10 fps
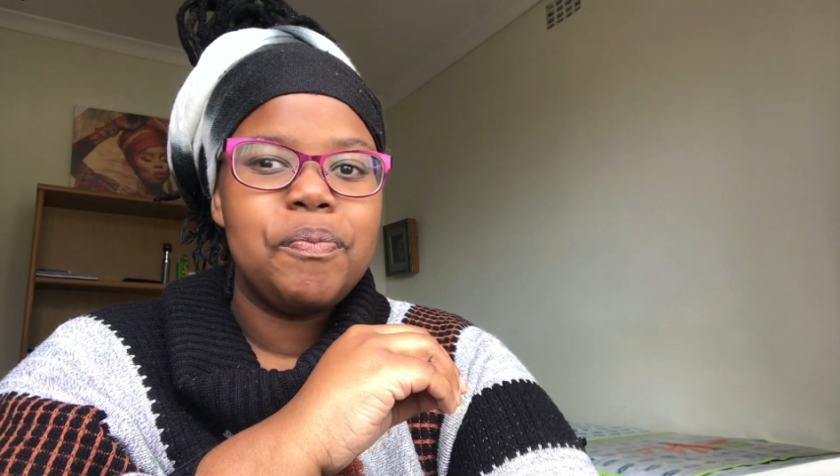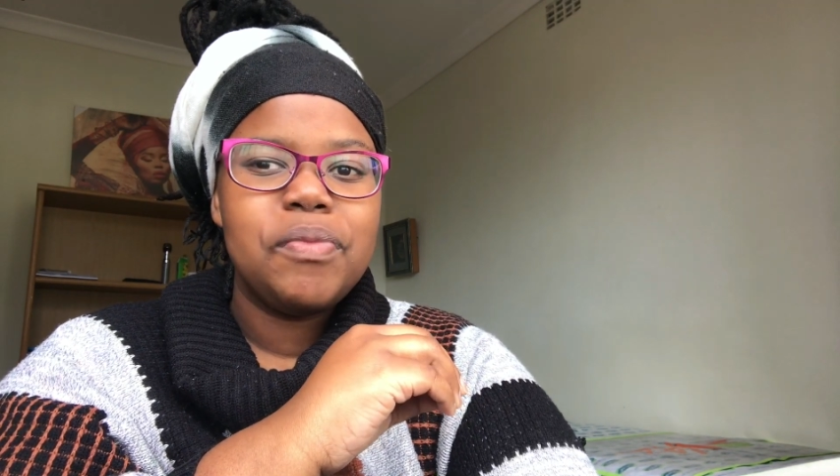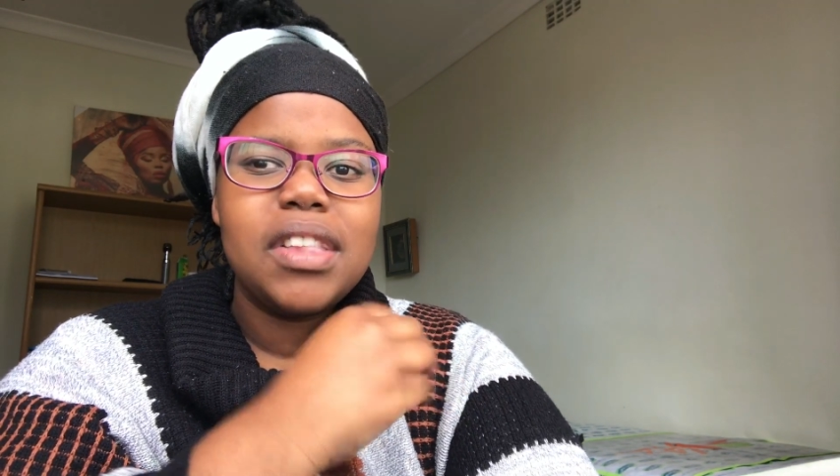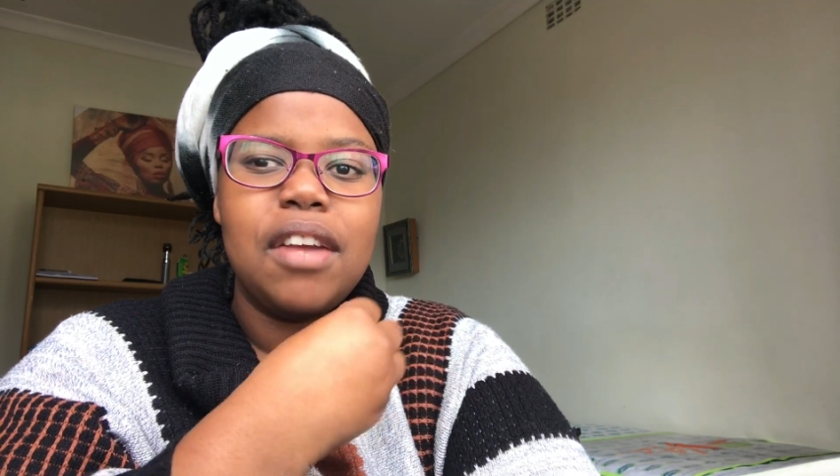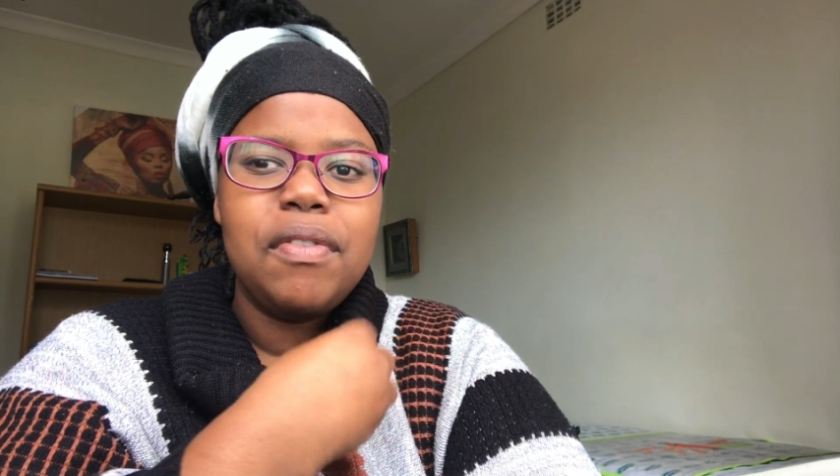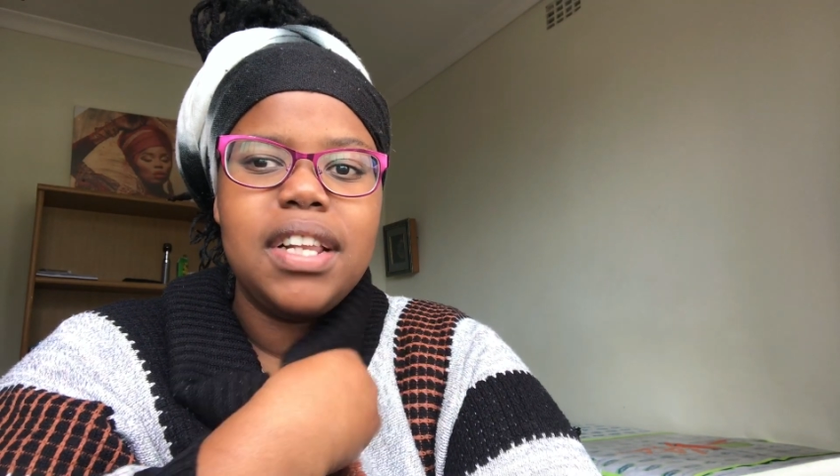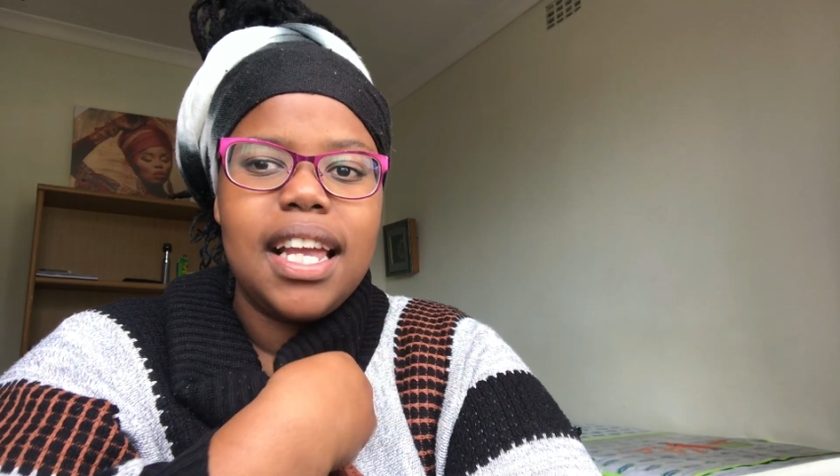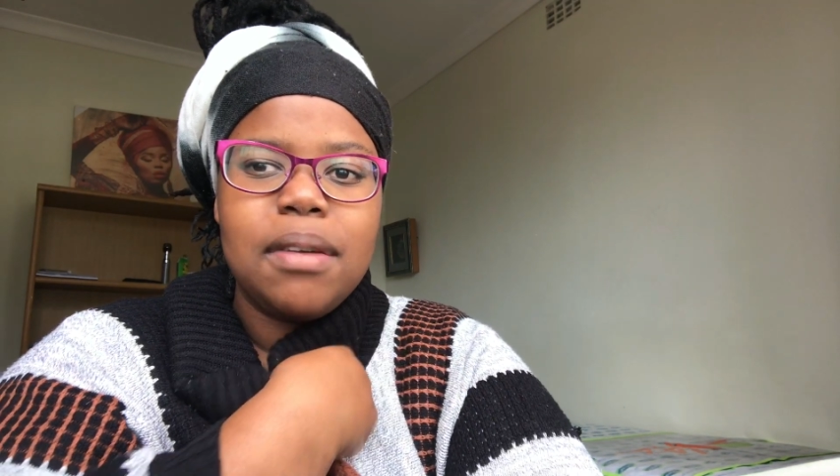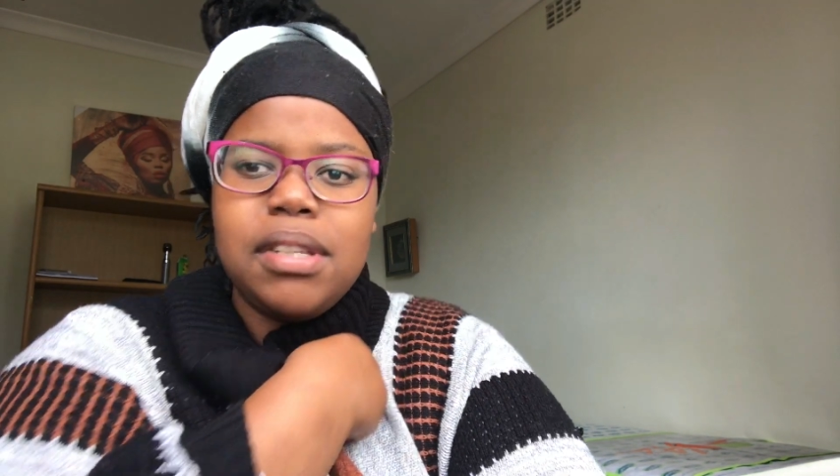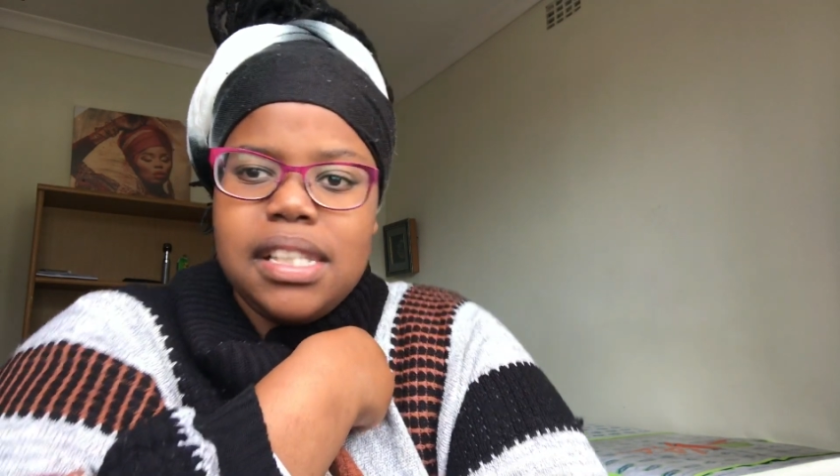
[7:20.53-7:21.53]

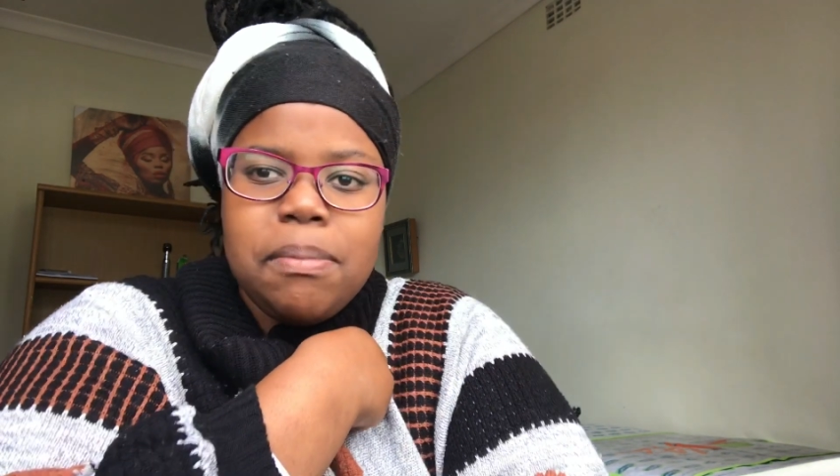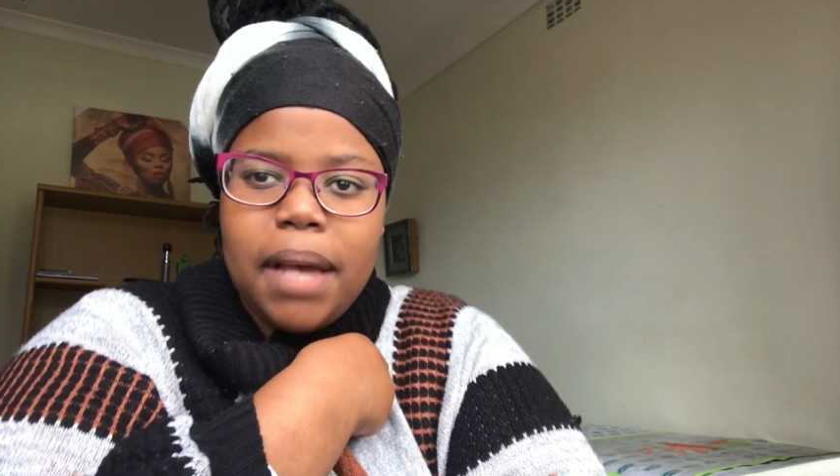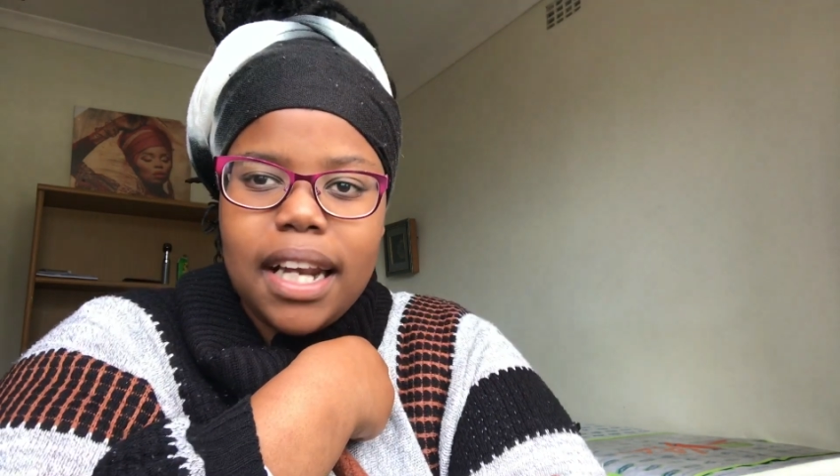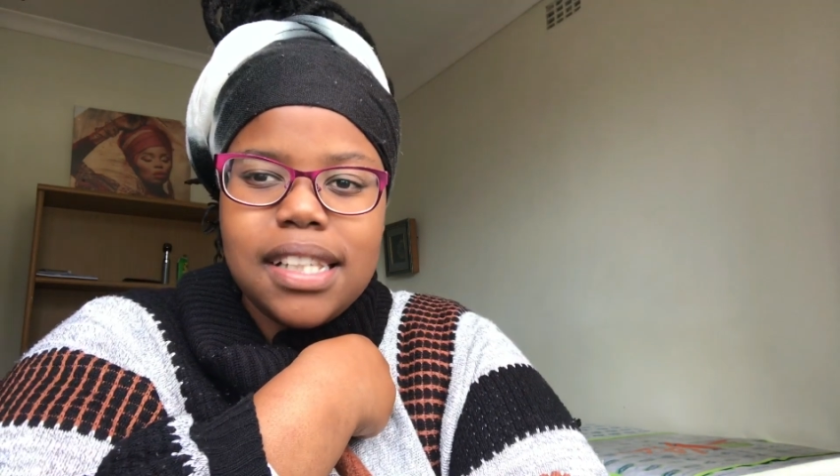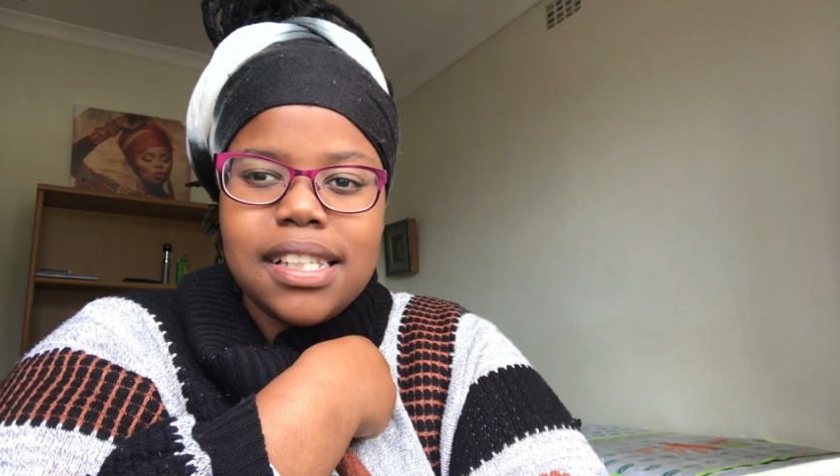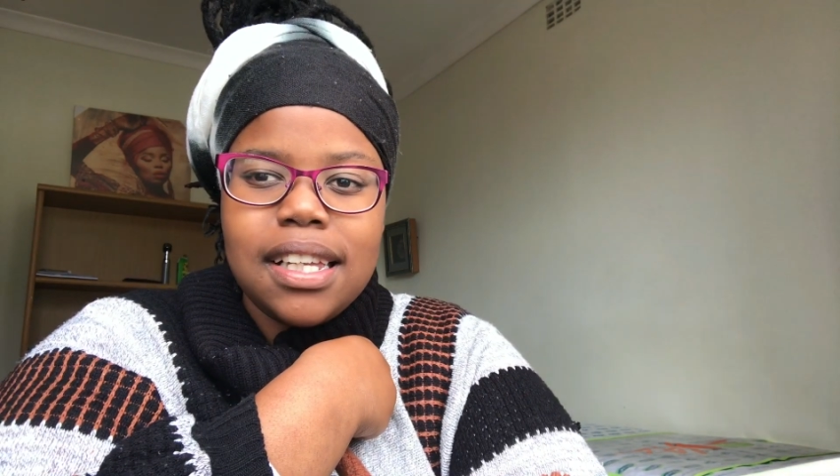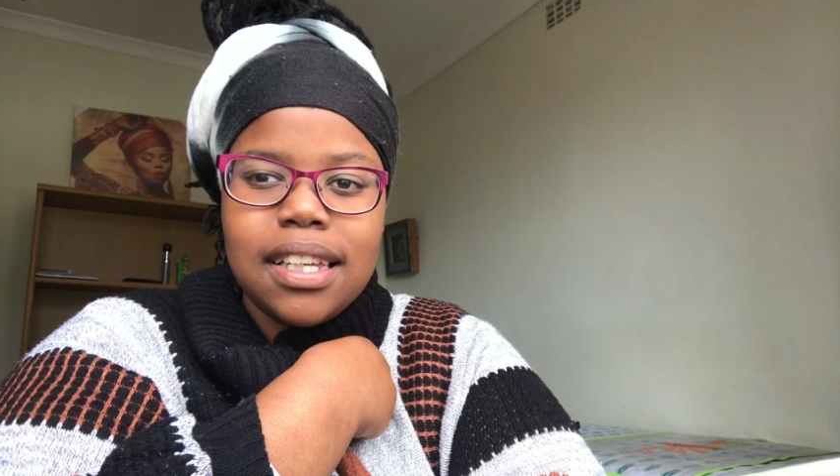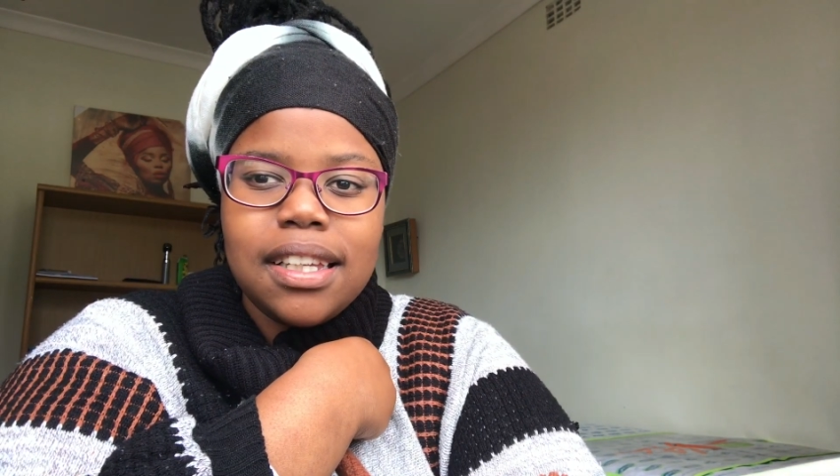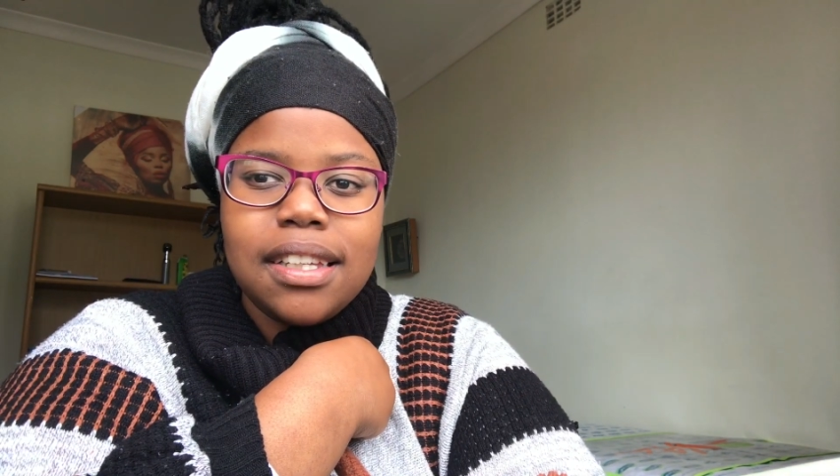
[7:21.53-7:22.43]
it's embarrassing.